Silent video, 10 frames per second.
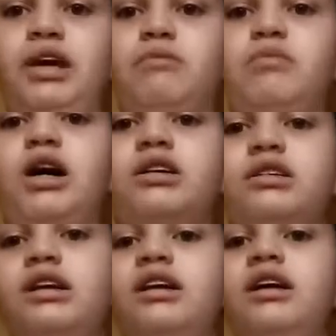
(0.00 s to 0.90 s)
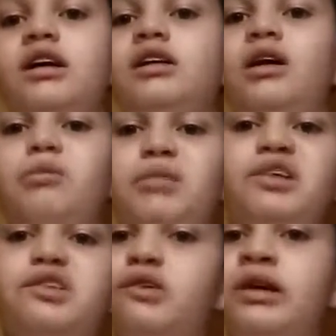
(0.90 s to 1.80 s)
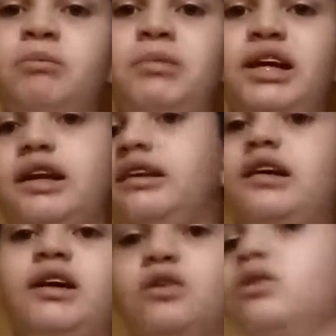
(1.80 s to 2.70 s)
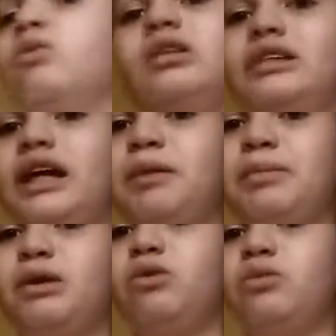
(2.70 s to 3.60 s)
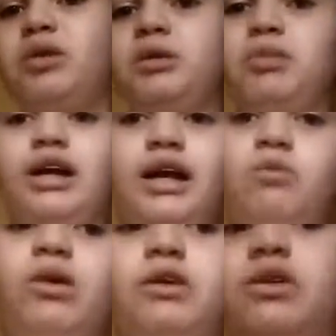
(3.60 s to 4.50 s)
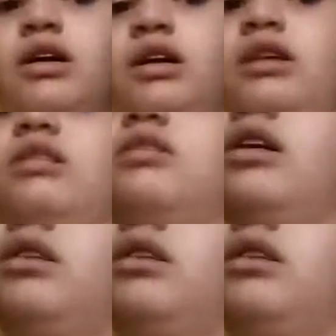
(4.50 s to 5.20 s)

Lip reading: be unboxing a mystery minis. I don't know what type it will be, but I will. So